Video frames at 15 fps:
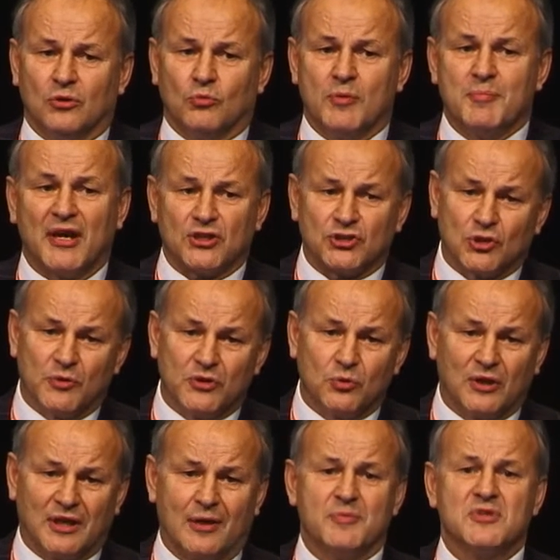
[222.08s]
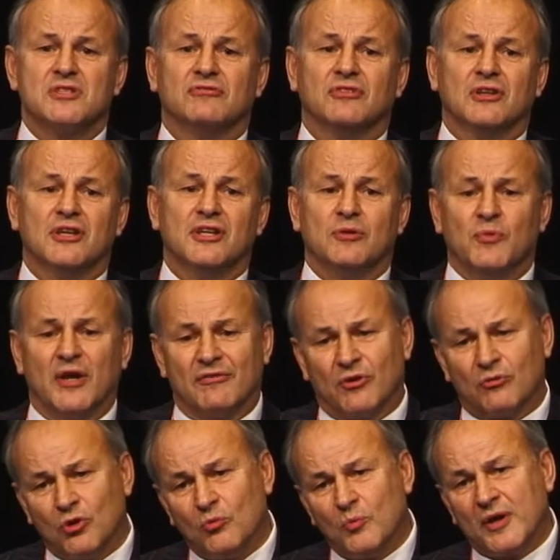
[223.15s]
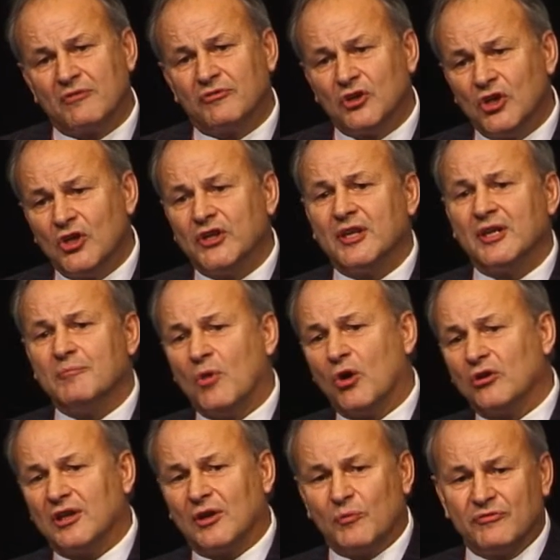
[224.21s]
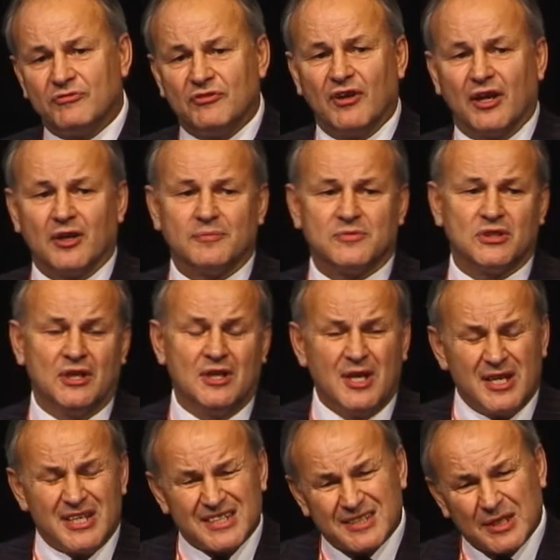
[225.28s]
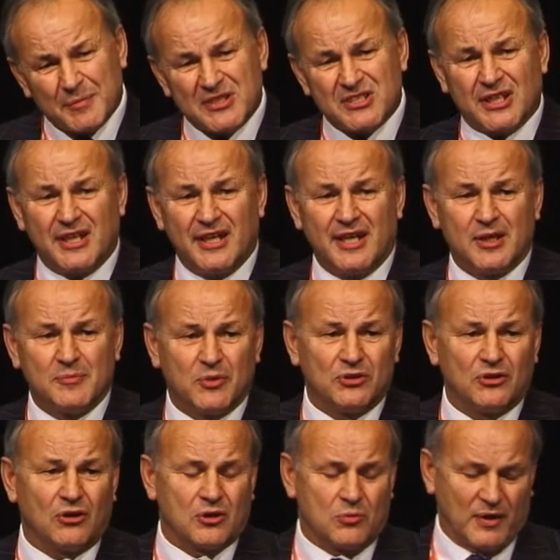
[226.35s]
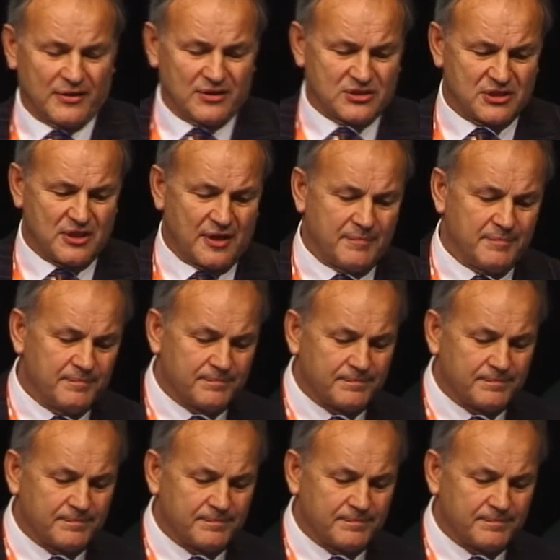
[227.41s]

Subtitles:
We make sure we do collaborative learning. We have our own way of learning, a model that we've developed, similar to Kagan, but not quite the same.